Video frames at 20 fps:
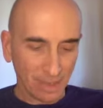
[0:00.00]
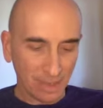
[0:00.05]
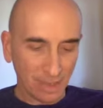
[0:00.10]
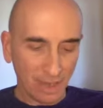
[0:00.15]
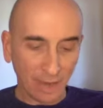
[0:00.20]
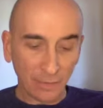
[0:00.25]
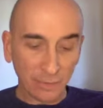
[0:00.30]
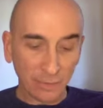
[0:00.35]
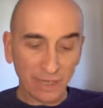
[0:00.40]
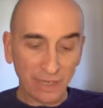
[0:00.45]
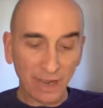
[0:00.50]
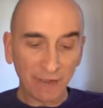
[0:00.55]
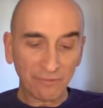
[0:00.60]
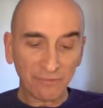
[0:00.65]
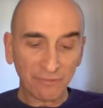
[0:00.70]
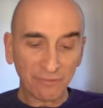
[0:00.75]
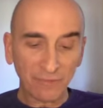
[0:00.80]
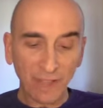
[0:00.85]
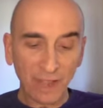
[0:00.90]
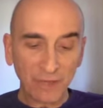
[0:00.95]
I was now
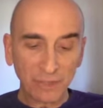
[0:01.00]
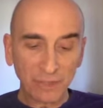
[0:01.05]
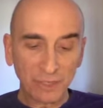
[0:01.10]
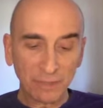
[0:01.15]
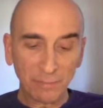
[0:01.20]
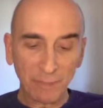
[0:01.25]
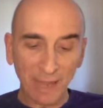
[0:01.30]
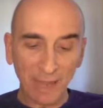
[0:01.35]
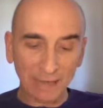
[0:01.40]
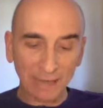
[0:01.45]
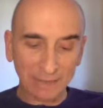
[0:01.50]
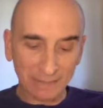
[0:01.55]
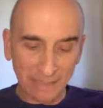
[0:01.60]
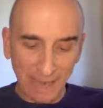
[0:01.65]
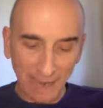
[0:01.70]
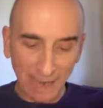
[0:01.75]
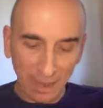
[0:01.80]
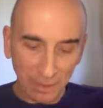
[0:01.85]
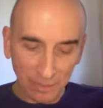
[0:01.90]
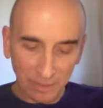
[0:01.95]
flashing back
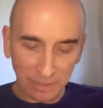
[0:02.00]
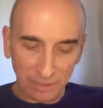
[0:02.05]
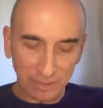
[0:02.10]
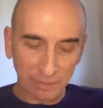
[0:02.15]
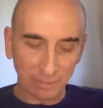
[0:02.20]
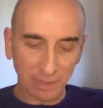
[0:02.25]
down into